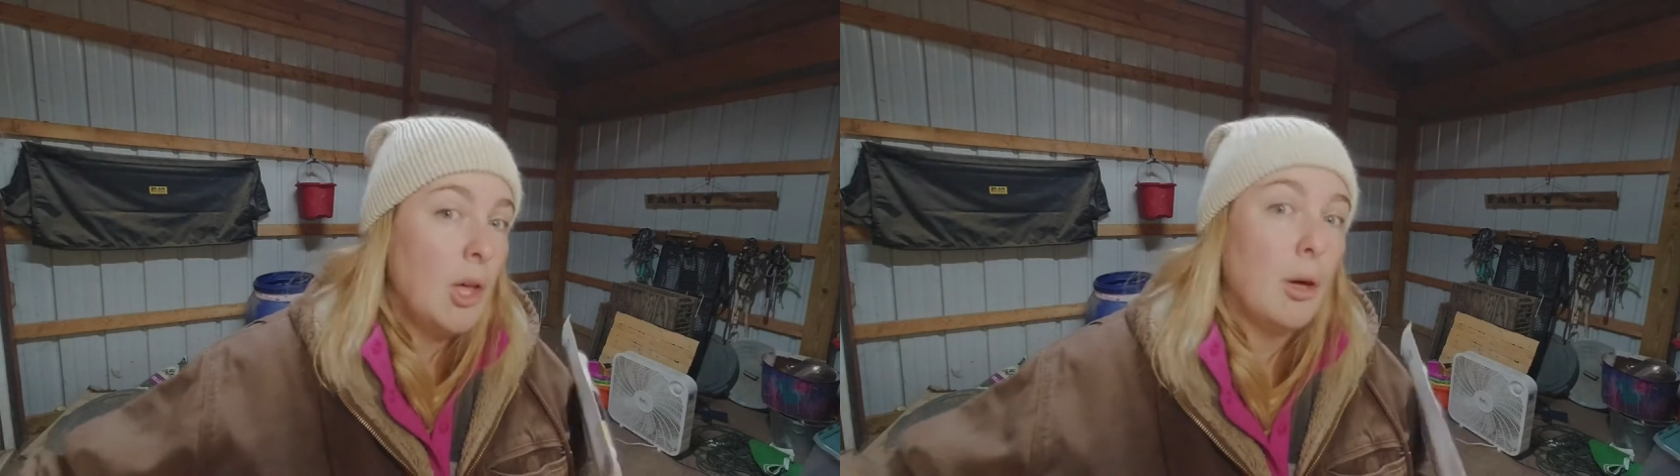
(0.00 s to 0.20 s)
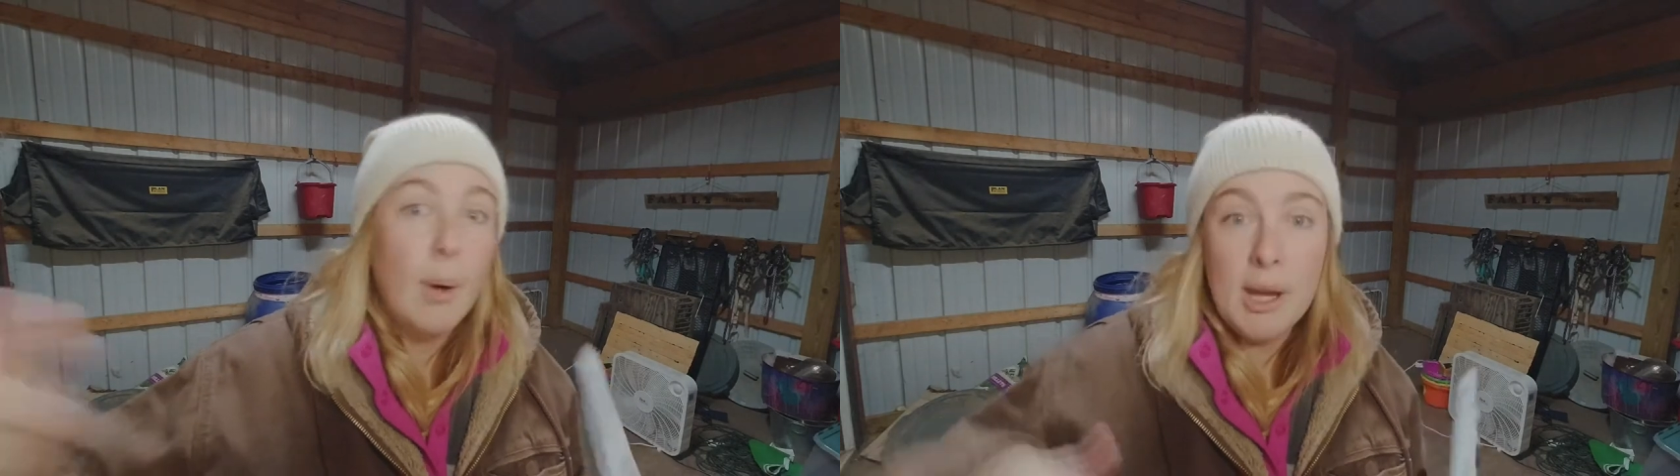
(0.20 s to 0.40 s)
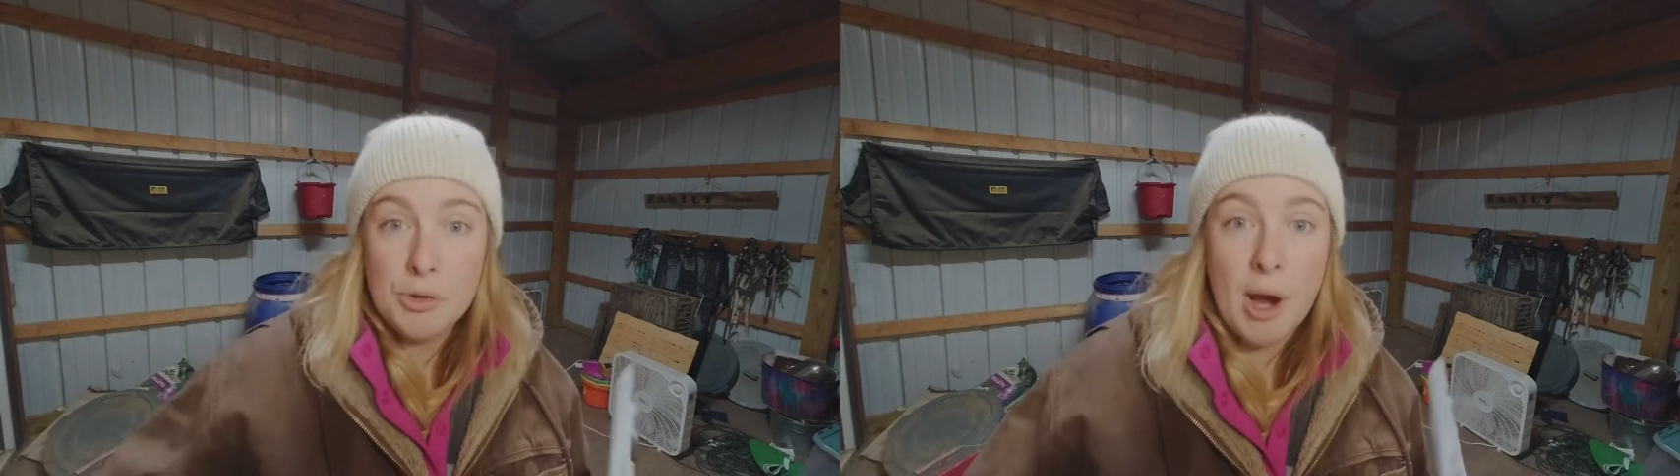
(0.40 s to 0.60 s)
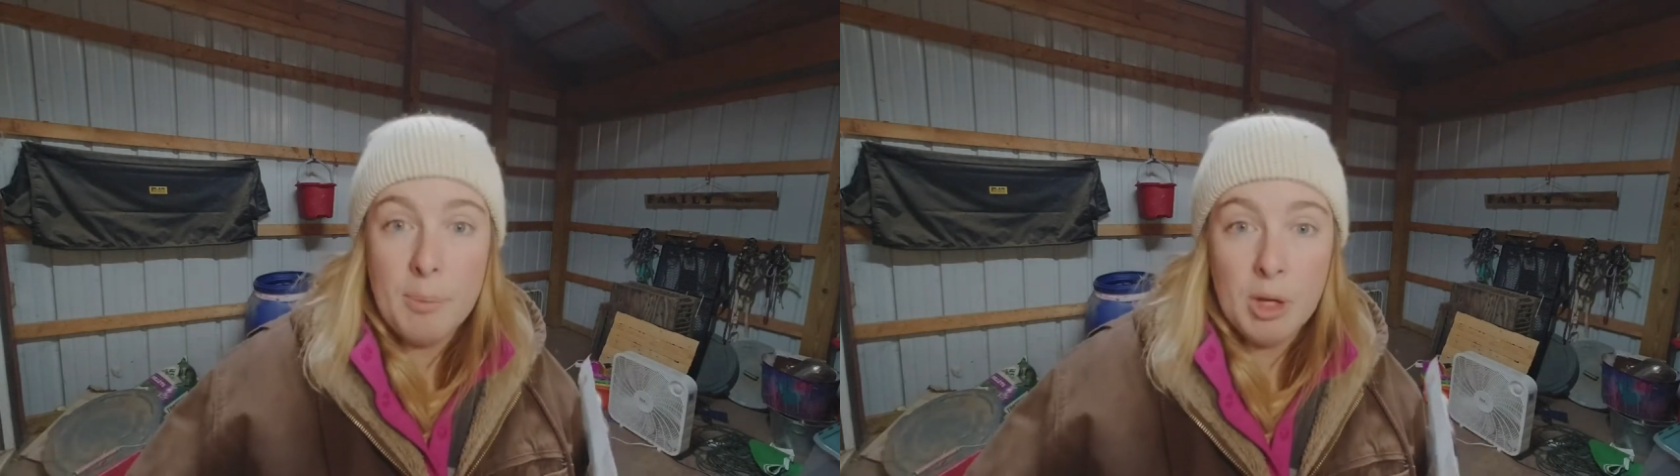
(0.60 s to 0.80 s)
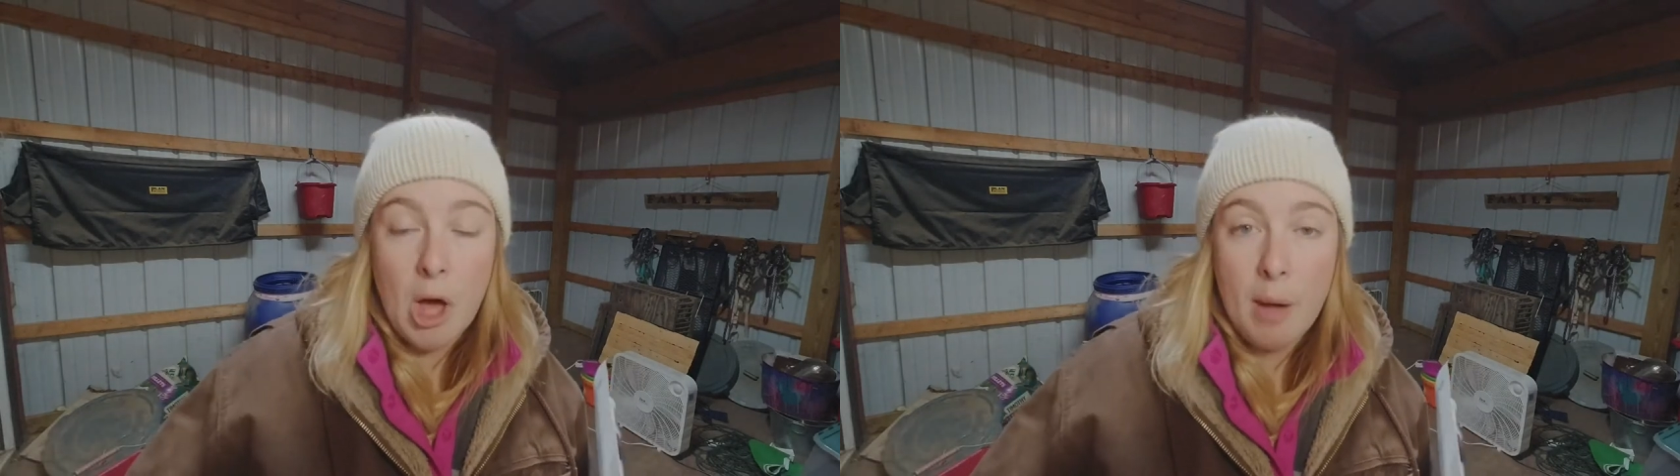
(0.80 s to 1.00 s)
go ahead and drop
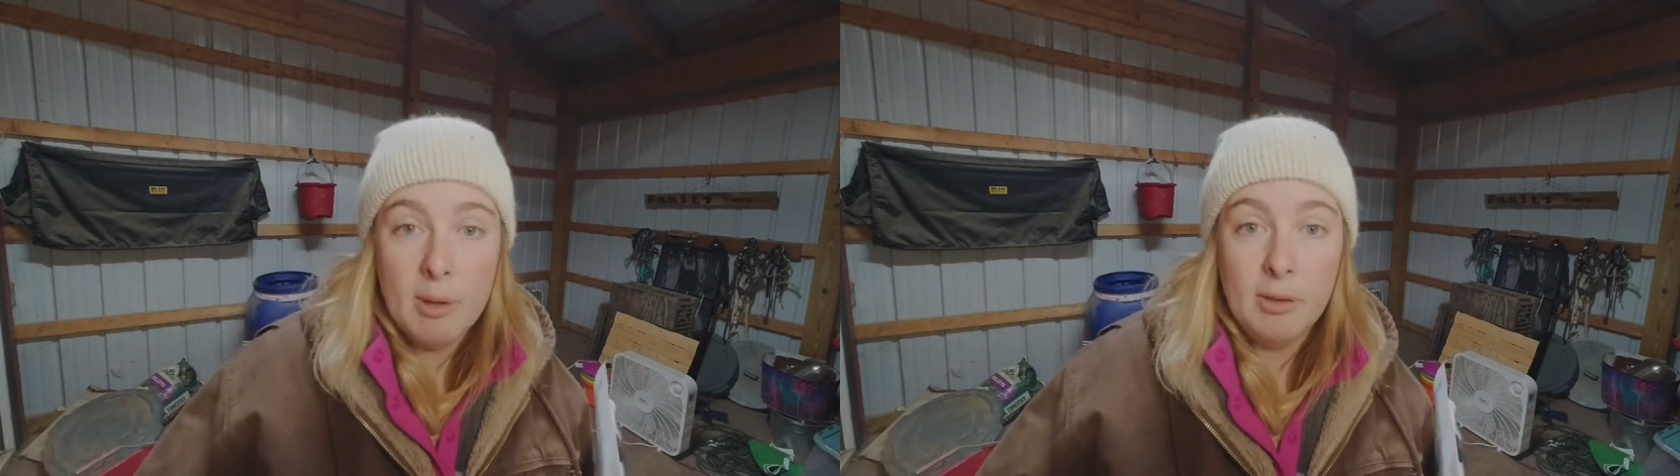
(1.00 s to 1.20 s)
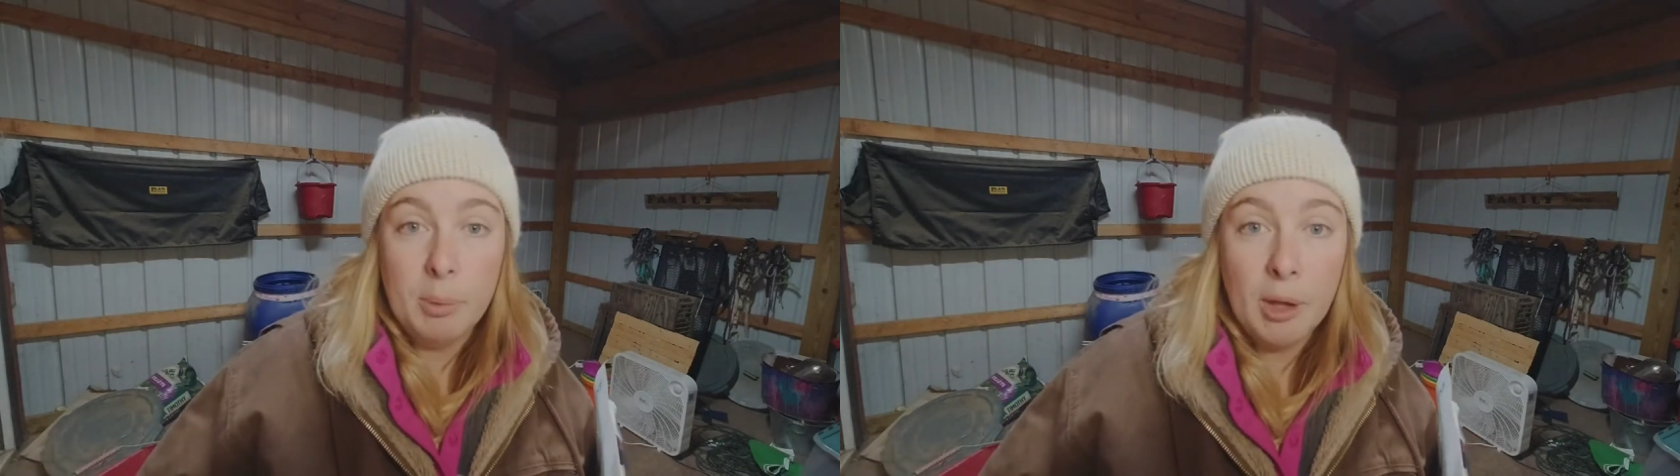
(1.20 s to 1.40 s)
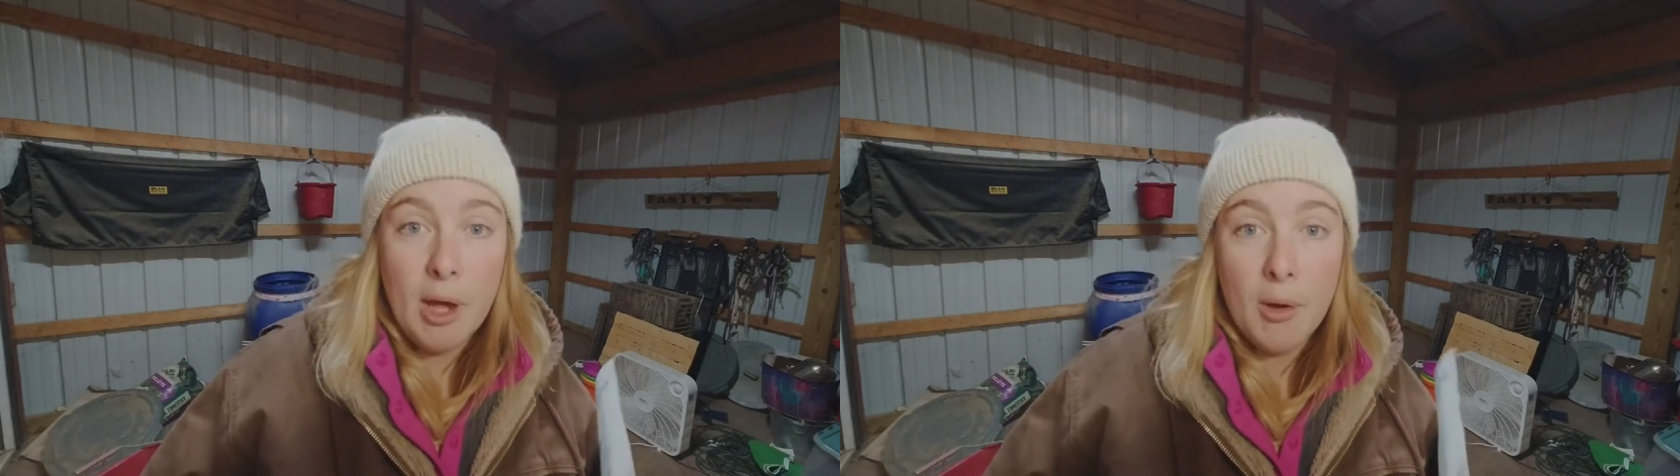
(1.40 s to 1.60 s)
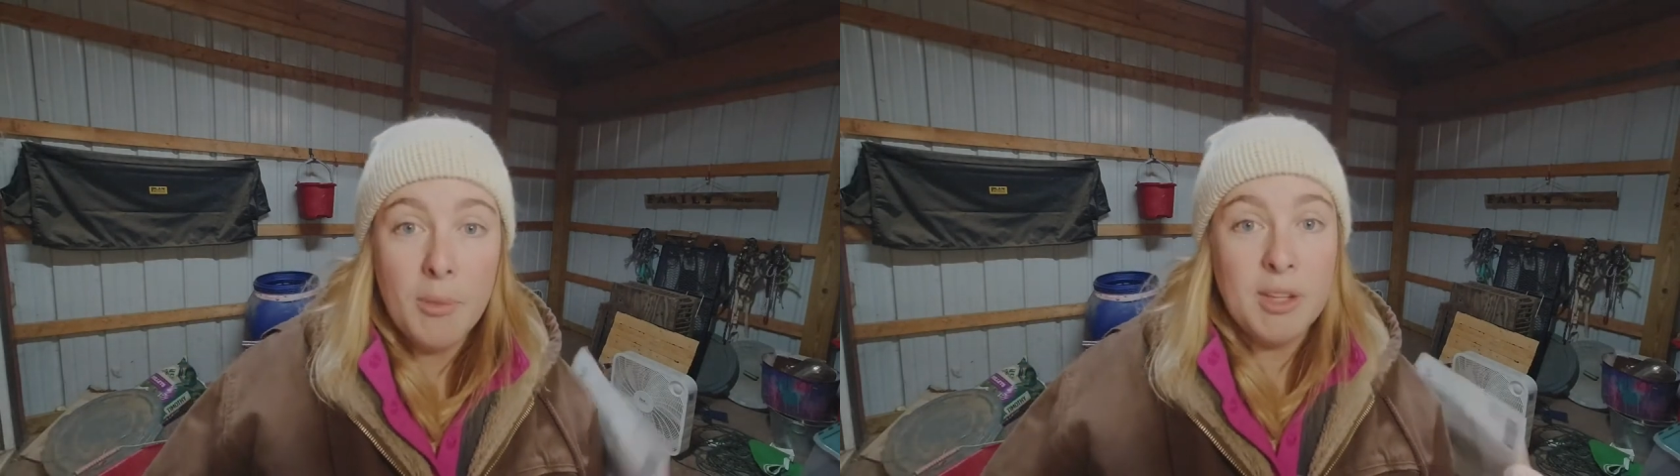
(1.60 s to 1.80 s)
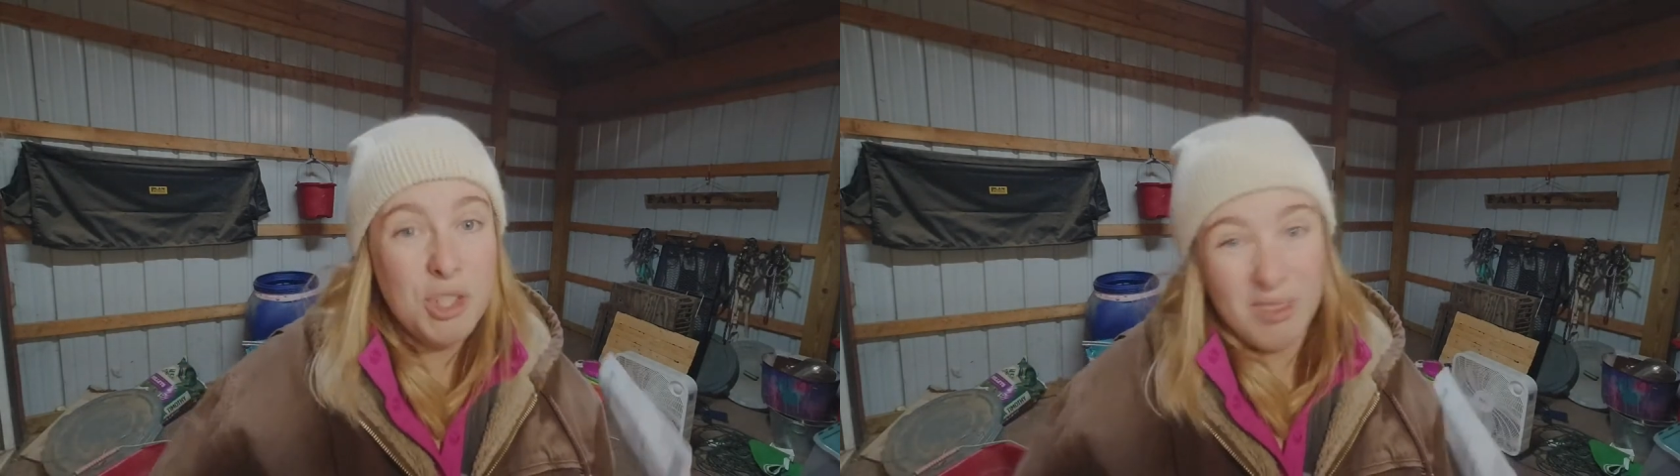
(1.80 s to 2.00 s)
in the comments below that